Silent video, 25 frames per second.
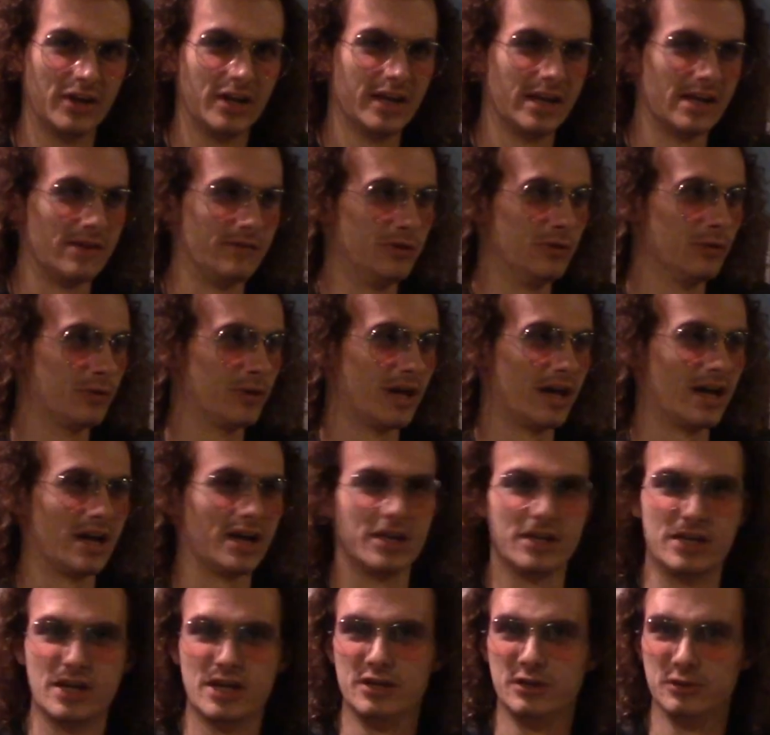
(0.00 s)
If you
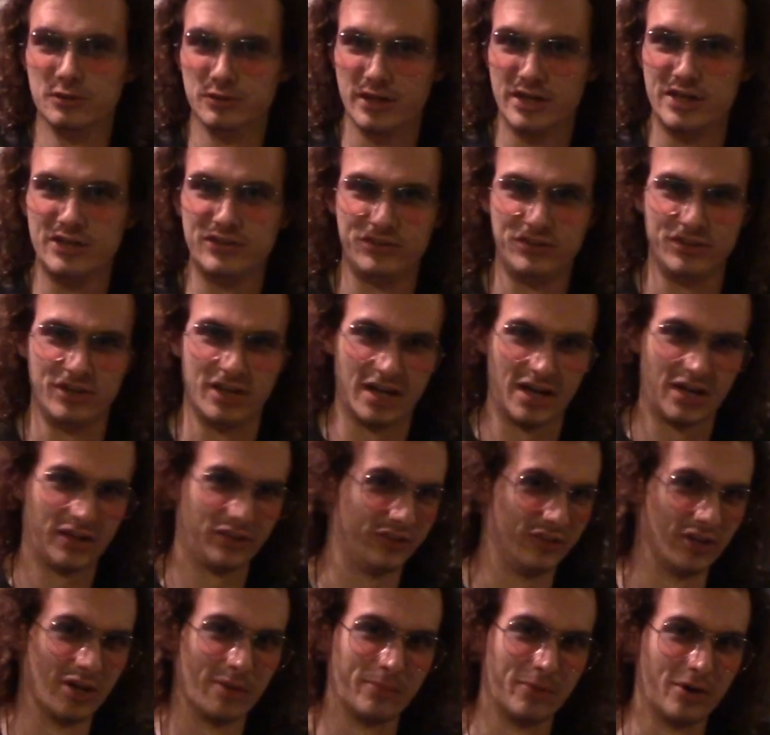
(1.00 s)
can't get your lazy ass
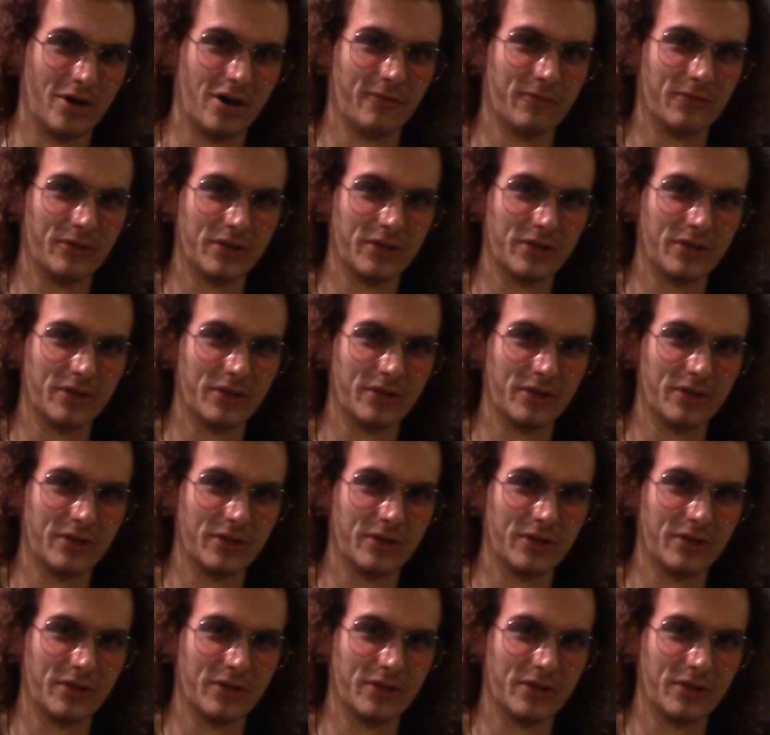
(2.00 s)
up off